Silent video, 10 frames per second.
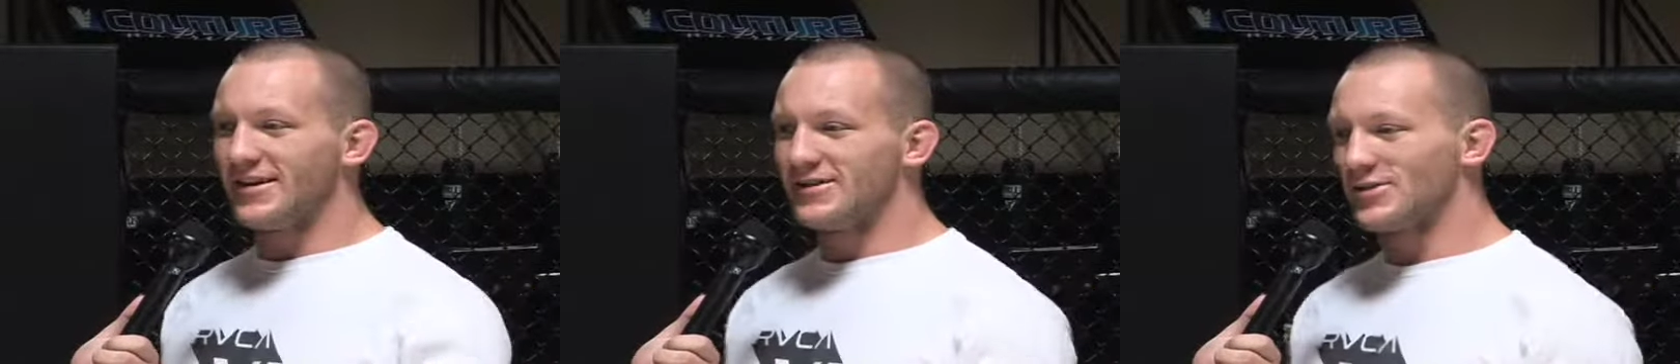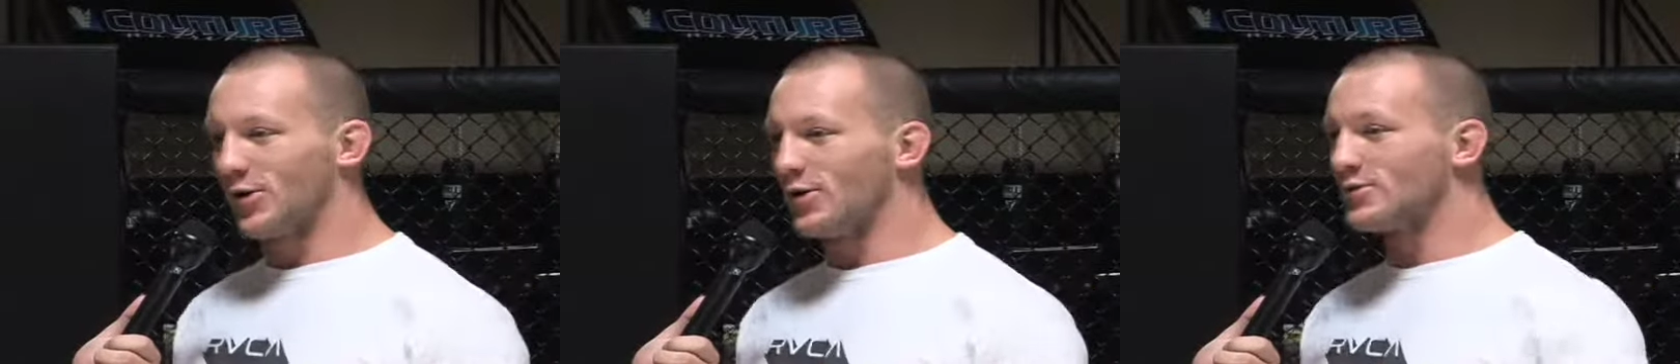
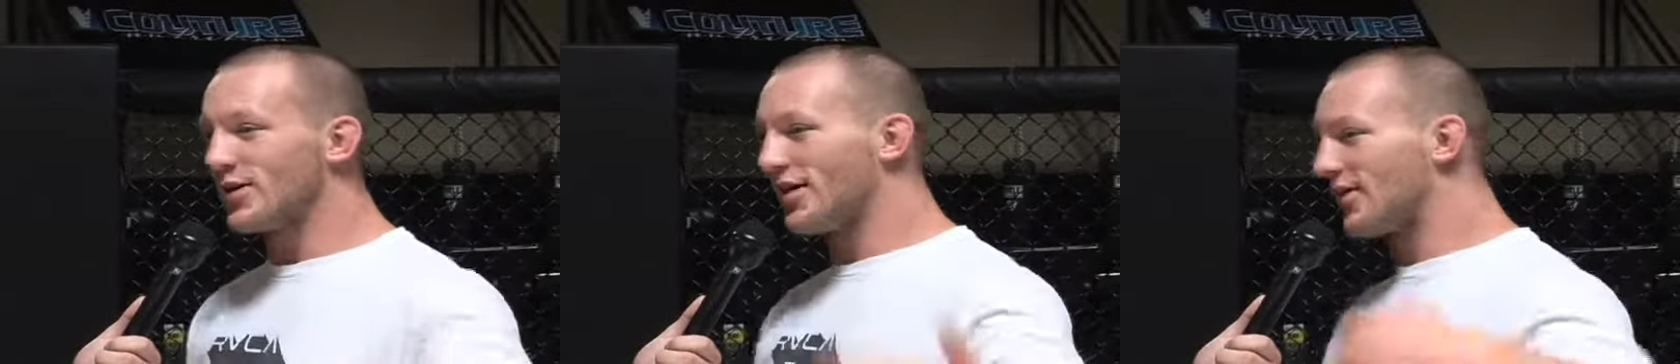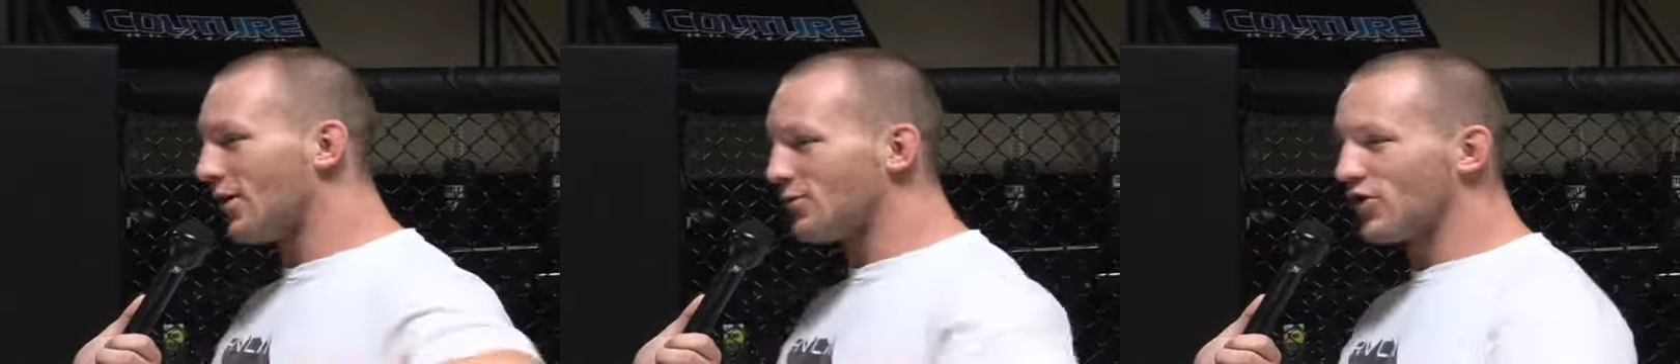So he was like,
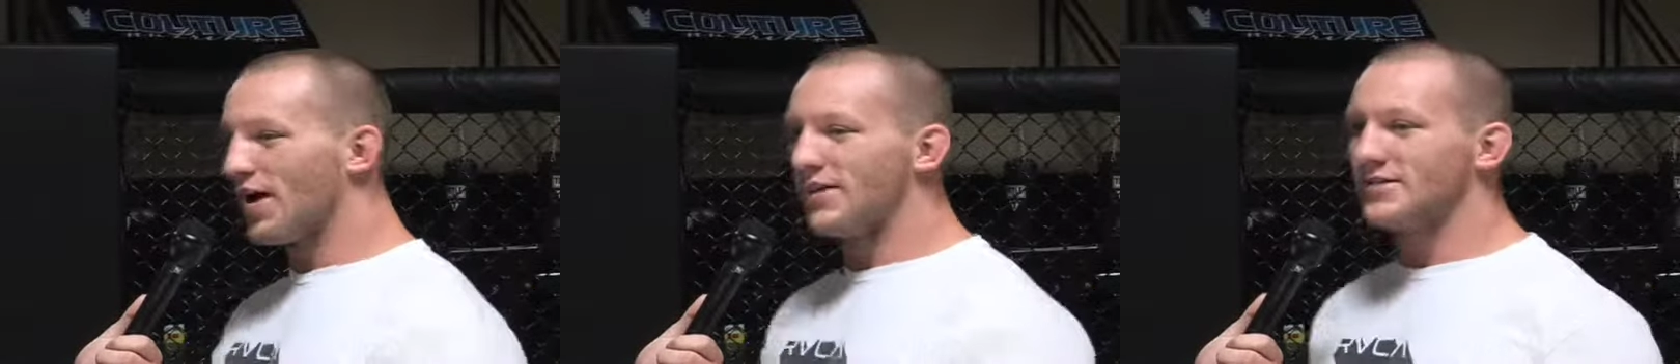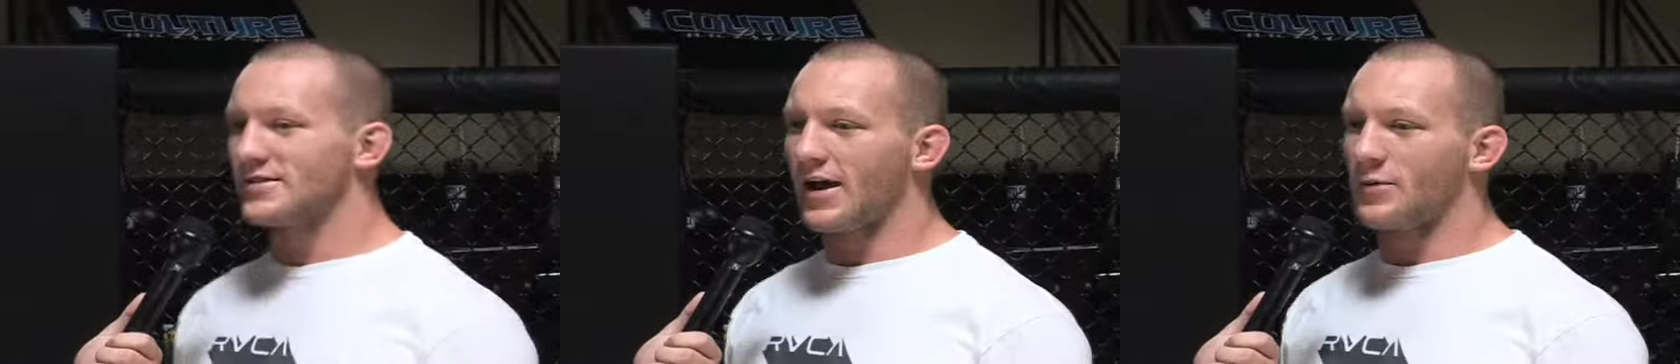come try
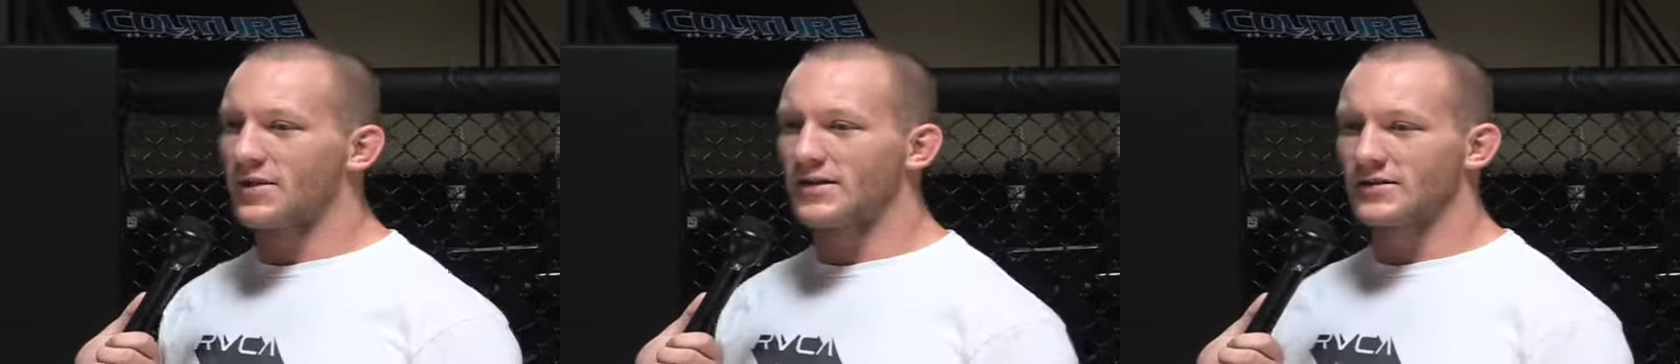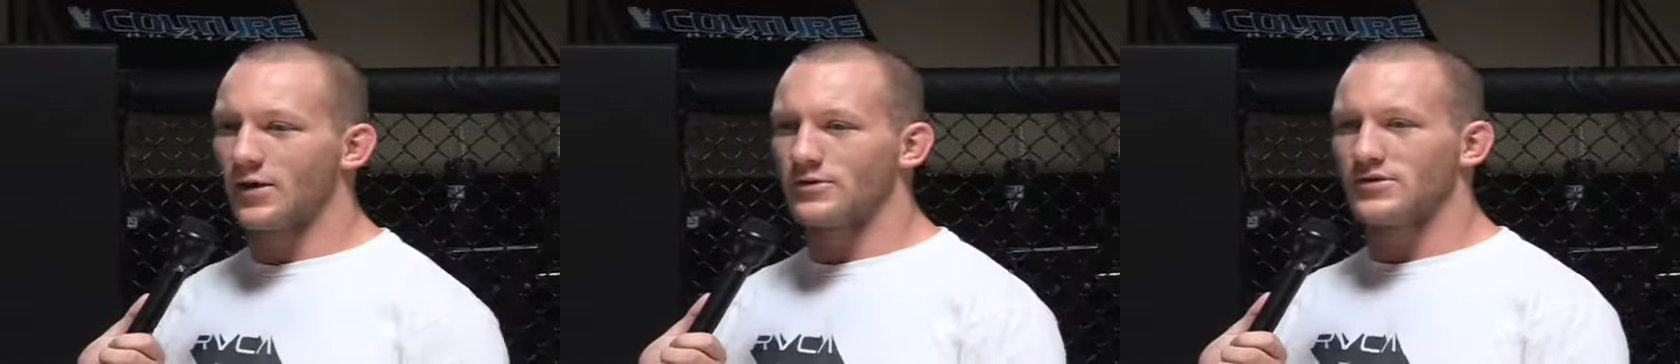this out, because
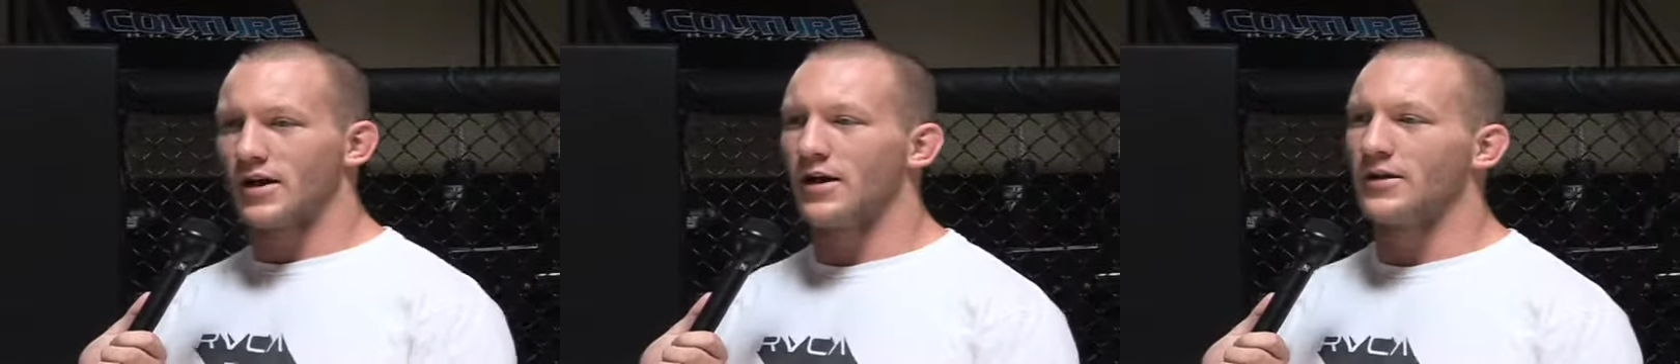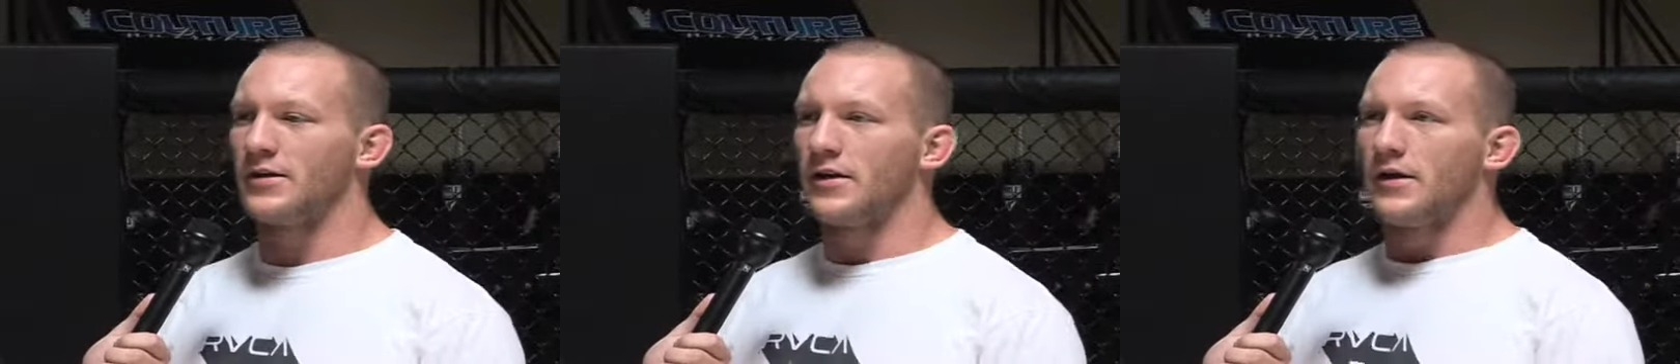I was
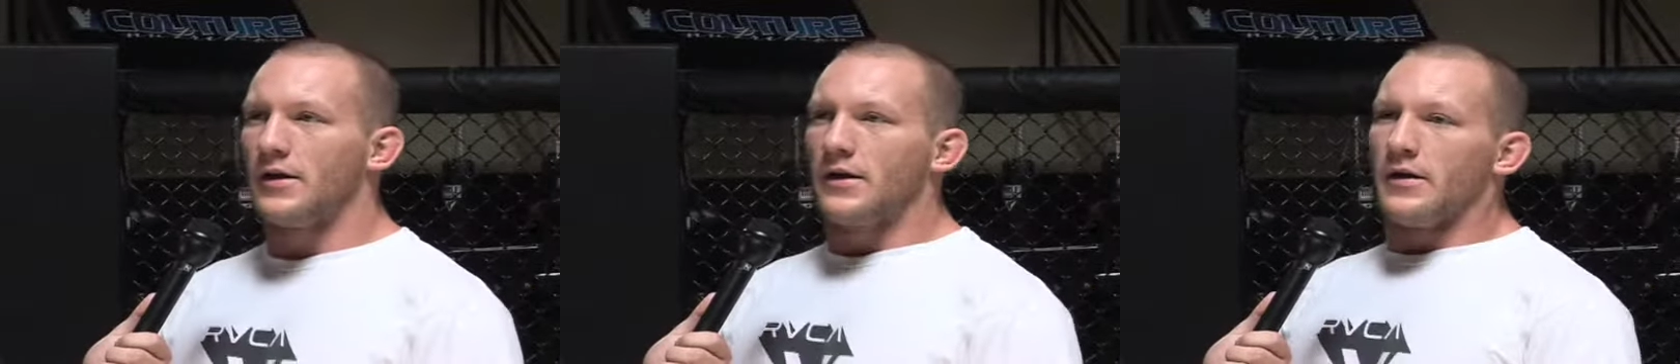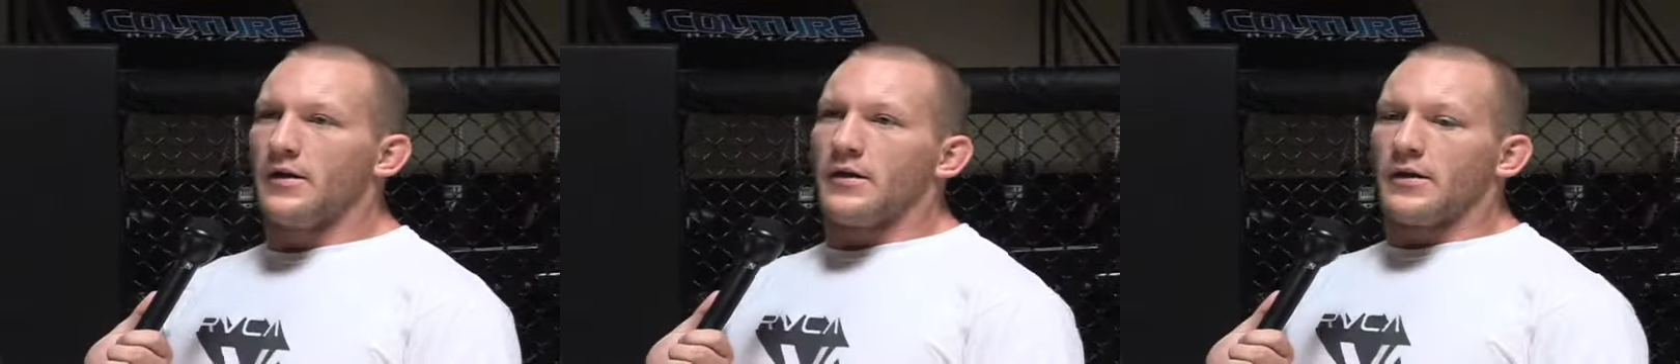done
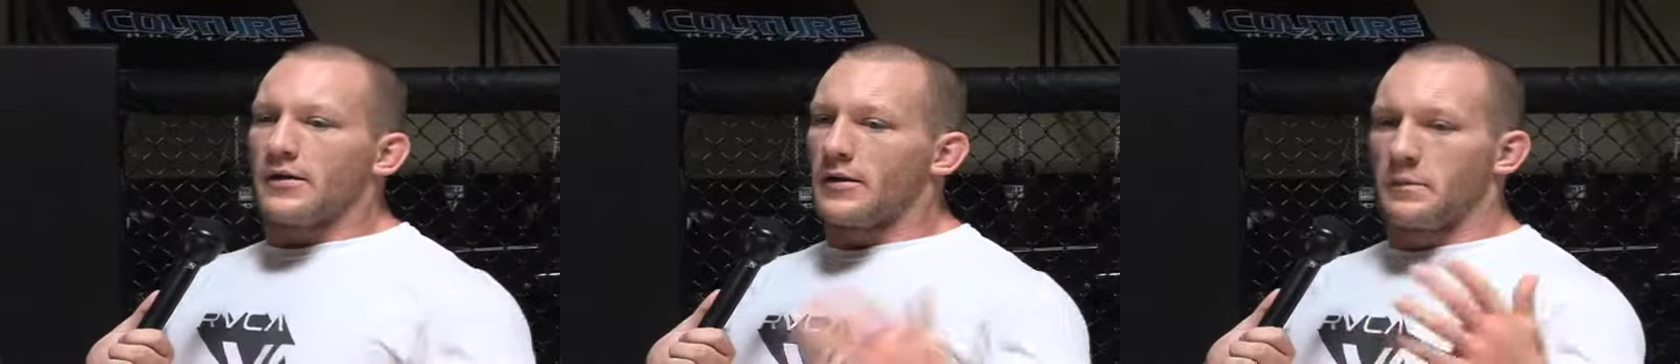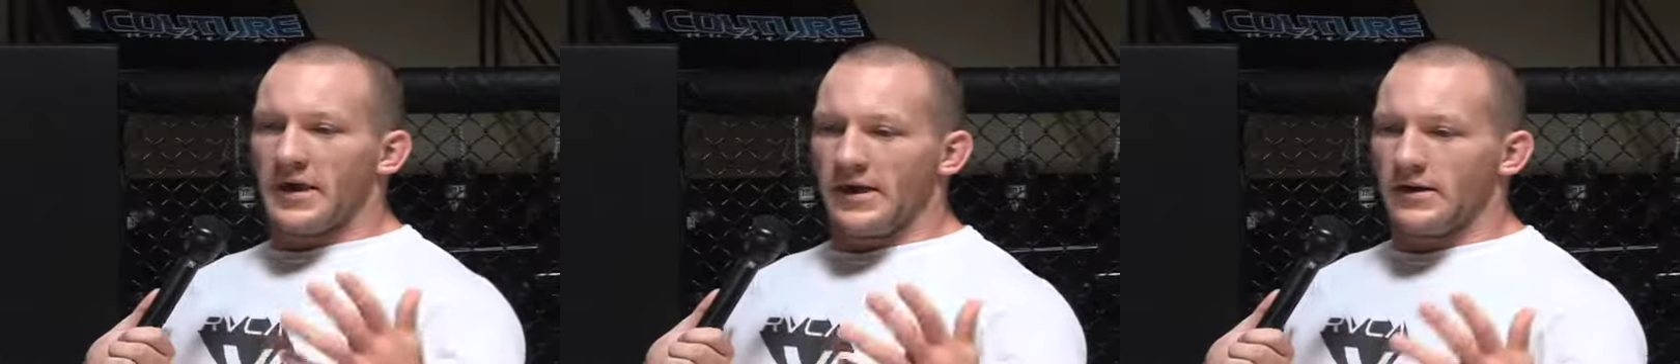
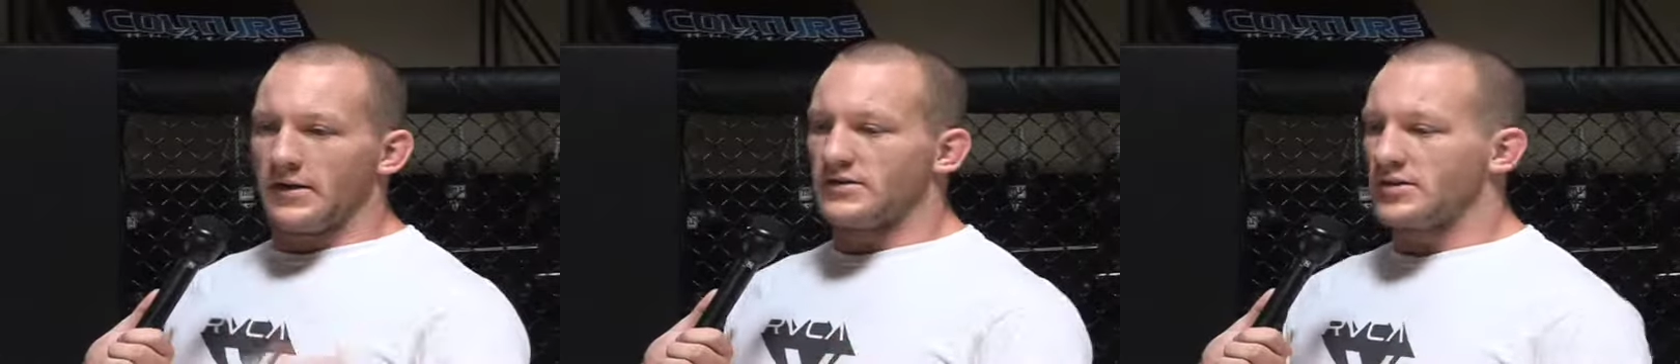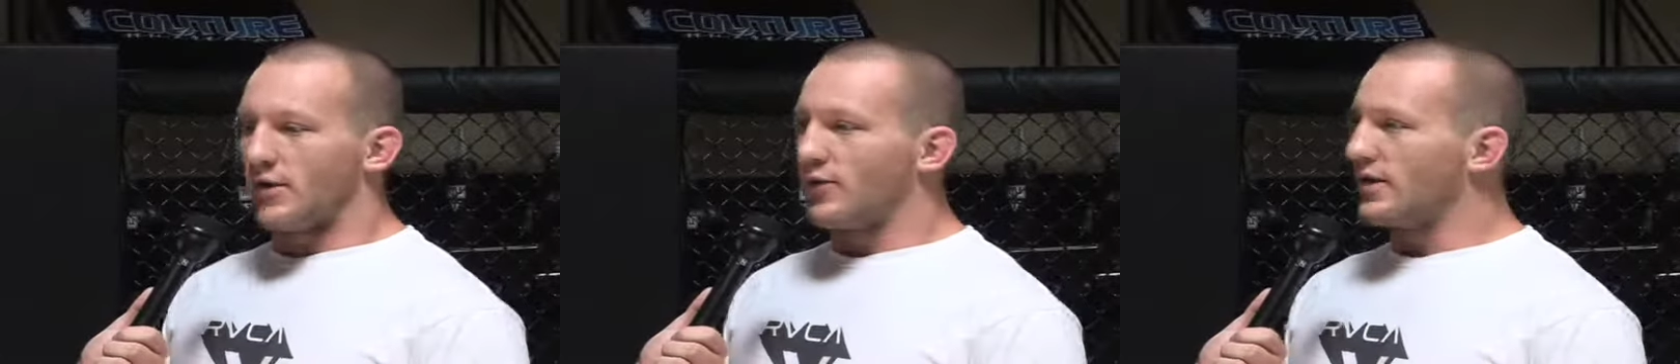competing and
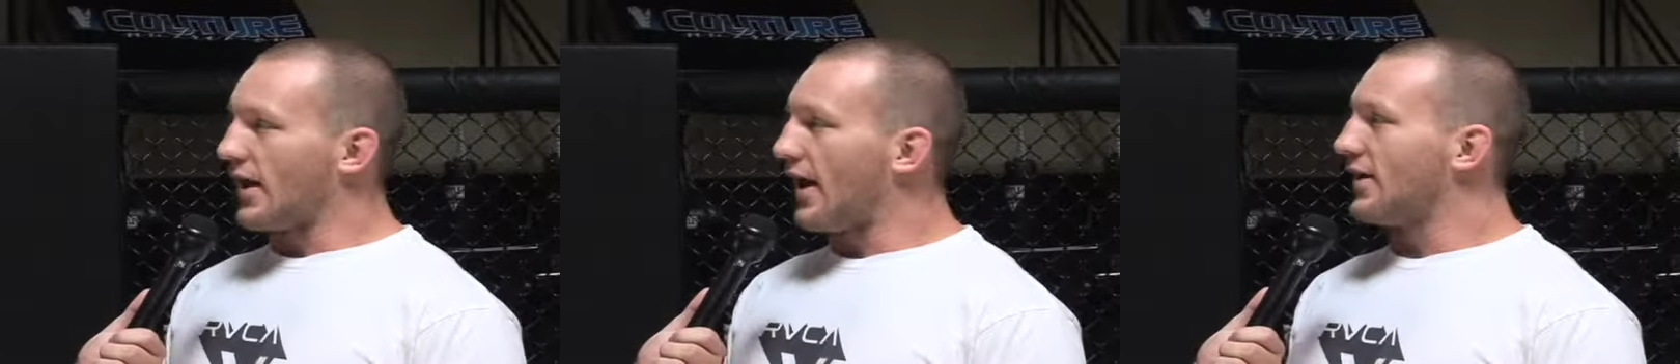stuff like that.